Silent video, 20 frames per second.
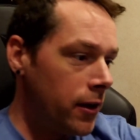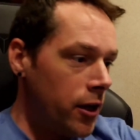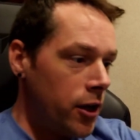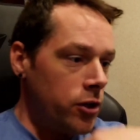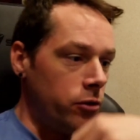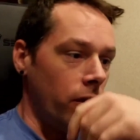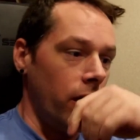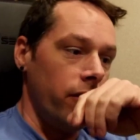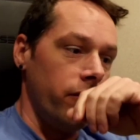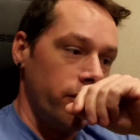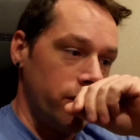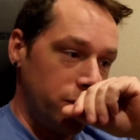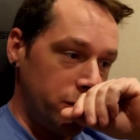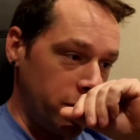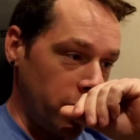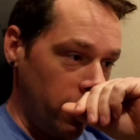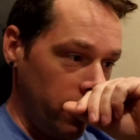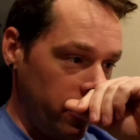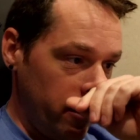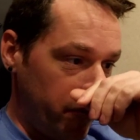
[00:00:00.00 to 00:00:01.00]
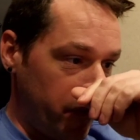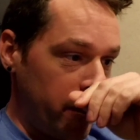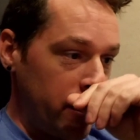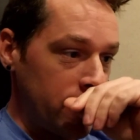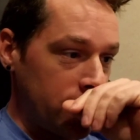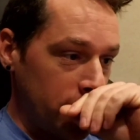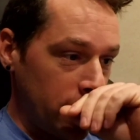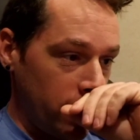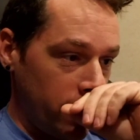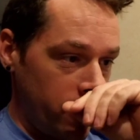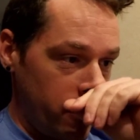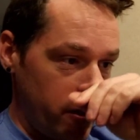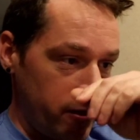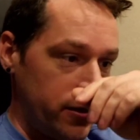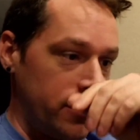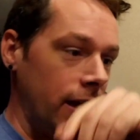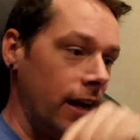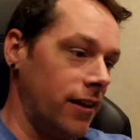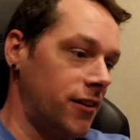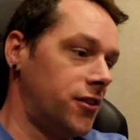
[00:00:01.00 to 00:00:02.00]
Do I ever install lift kits on carts?
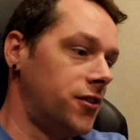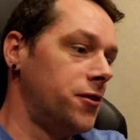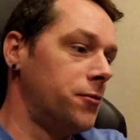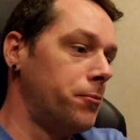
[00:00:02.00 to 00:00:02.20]
Yes.